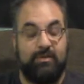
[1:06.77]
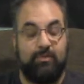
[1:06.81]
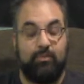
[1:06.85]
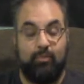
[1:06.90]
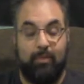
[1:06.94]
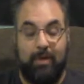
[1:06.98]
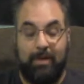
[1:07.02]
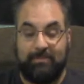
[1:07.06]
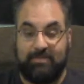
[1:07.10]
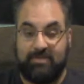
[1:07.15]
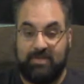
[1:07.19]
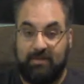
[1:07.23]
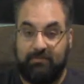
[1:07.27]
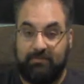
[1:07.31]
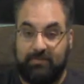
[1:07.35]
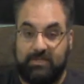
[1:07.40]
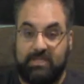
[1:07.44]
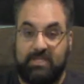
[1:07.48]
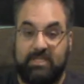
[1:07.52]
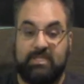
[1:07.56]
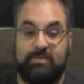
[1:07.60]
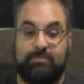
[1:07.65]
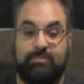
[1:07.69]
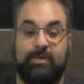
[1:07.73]
website for
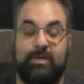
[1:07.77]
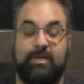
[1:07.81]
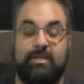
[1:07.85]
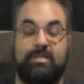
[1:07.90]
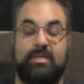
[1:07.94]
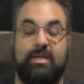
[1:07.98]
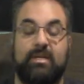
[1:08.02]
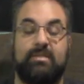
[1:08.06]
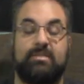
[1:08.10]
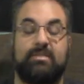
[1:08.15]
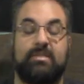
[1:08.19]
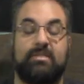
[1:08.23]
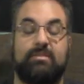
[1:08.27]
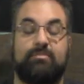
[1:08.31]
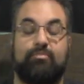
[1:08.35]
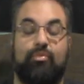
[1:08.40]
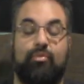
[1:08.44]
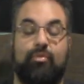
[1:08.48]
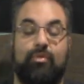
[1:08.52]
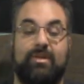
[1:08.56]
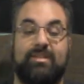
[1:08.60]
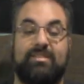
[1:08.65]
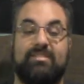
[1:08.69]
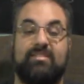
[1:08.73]
Teespring does its
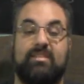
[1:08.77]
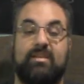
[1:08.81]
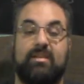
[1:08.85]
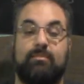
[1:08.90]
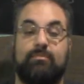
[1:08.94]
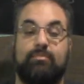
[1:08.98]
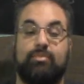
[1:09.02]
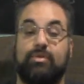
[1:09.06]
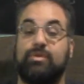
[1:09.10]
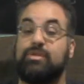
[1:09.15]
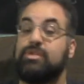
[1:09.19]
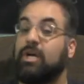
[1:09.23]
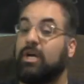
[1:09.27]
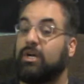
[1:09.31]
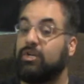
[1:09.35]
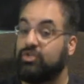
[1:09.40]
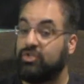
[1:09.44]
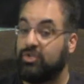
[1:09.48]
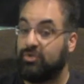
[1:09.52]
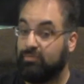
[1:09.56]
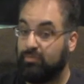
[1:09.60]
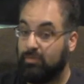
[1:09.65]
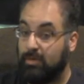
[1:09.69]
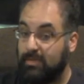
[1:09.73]
prints in
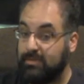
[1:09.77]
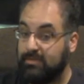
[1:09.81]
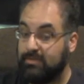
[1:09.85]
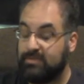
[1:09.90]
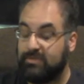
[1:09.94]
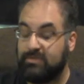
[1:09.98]
production runs.